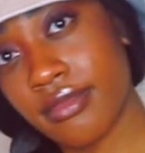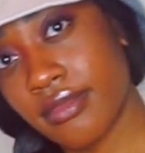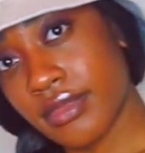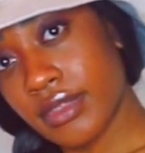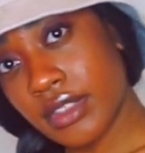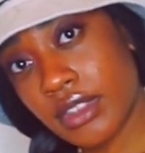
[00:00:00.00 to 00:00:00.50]
they're
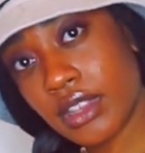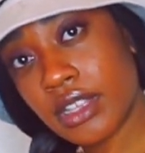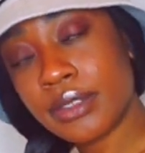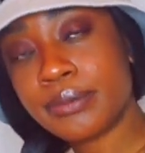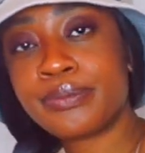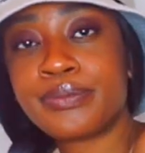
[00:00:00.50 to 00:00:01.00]
kind of
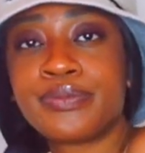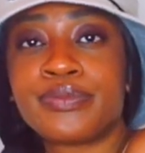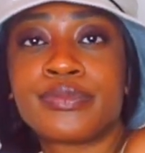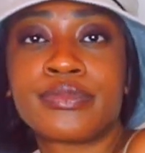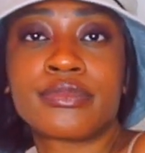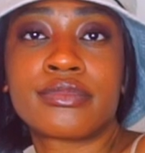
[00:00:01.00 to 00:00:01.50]
all a bunch of
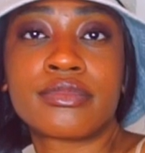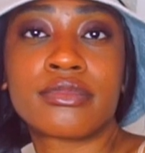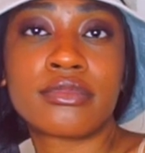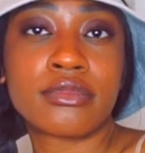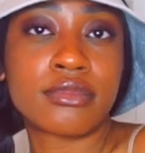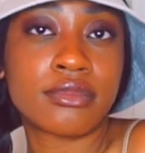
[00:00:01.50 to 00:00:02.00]
nudes and
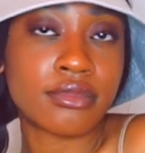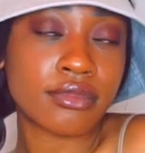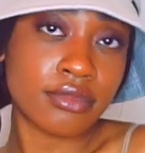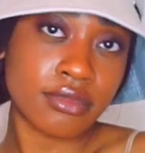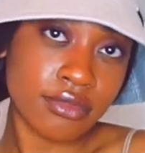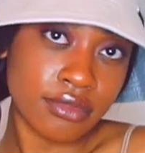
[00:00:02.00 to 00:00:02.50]
pinks, so I feel
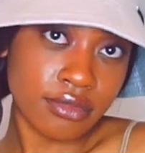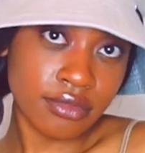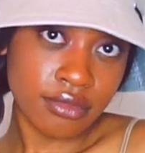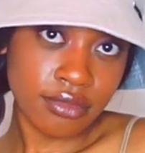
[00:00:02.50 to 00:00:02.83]
like it flows